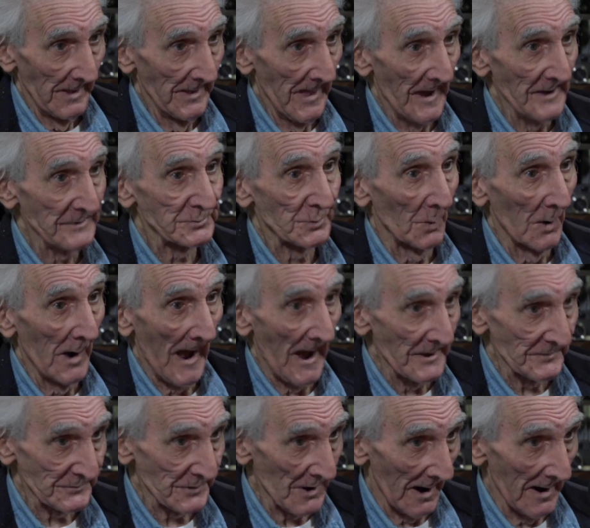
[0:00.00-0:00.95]
That's where I
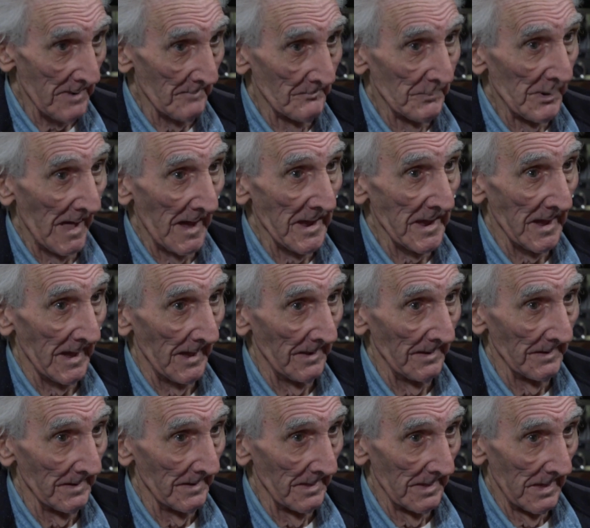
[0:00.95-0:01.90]
started playing.
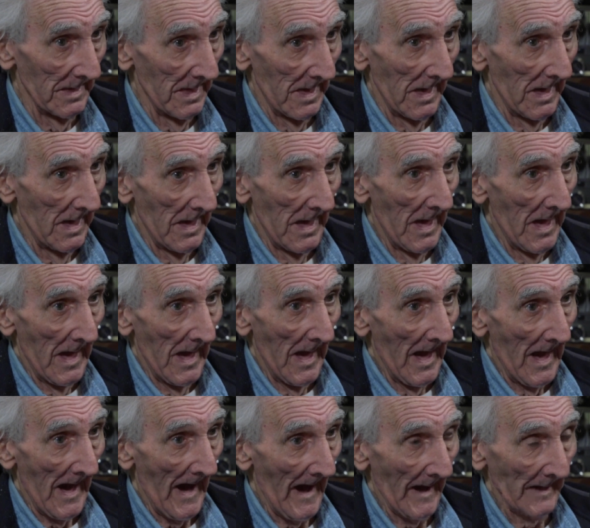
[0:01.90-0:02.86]

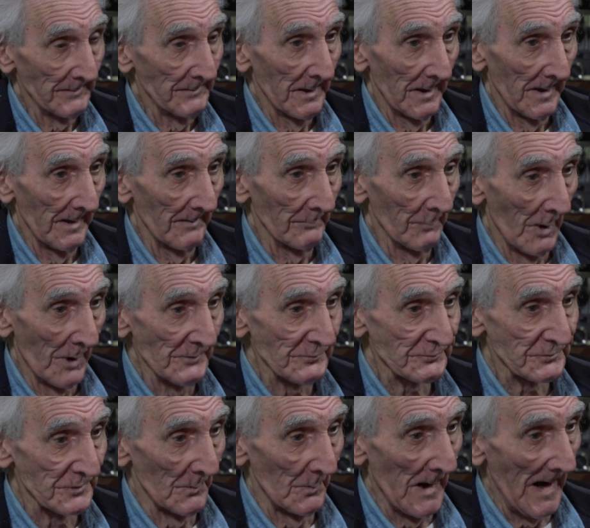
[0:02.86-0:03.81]
I'd once
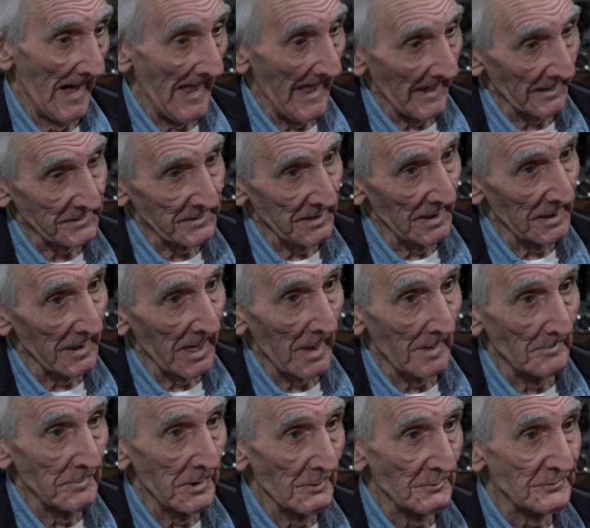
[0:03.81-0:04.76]
in a while I'd get a little
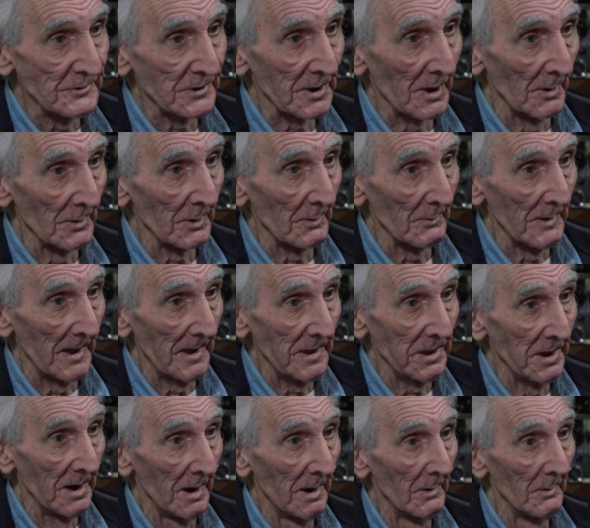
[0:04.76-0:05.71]
music on the
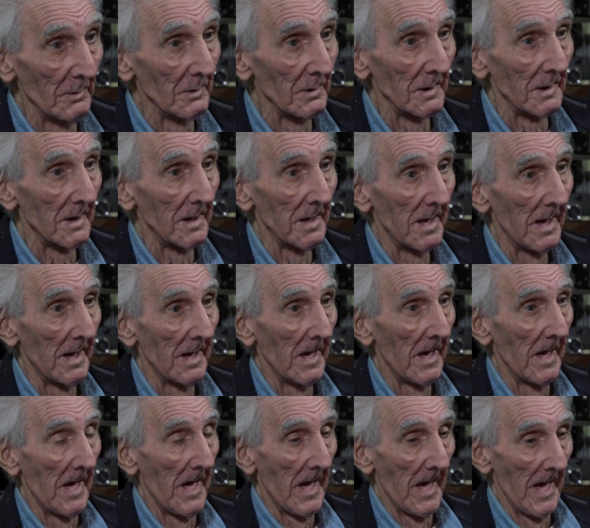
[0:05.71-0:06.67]
radio,
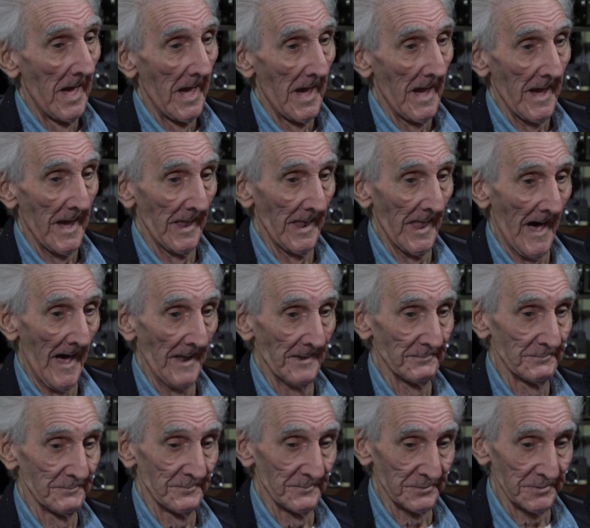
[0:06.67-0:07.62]
and
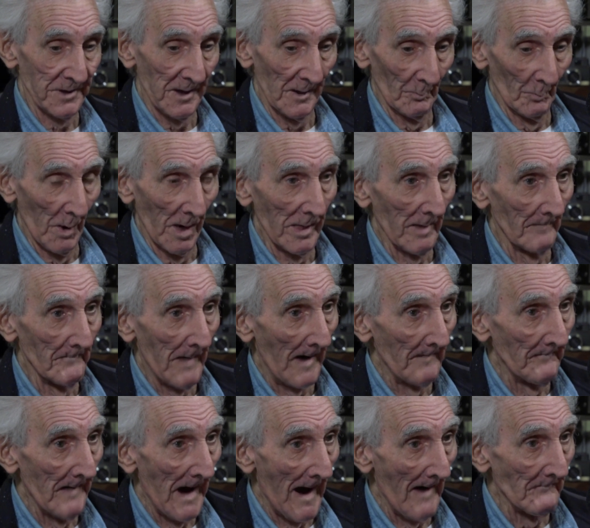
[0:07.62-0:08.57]
I'd get one of my
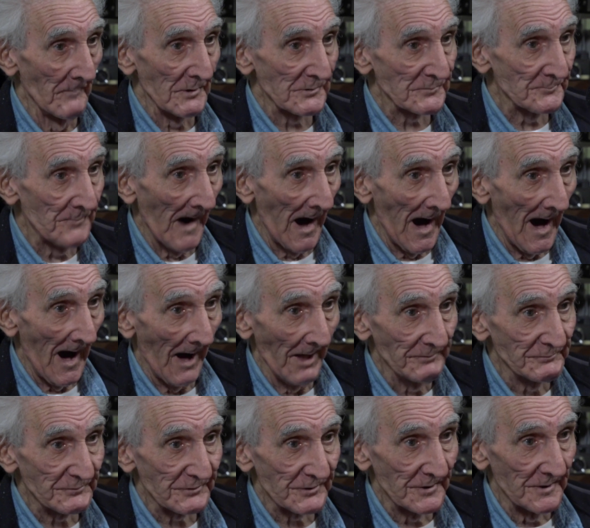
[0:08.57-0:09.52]
mama's pots.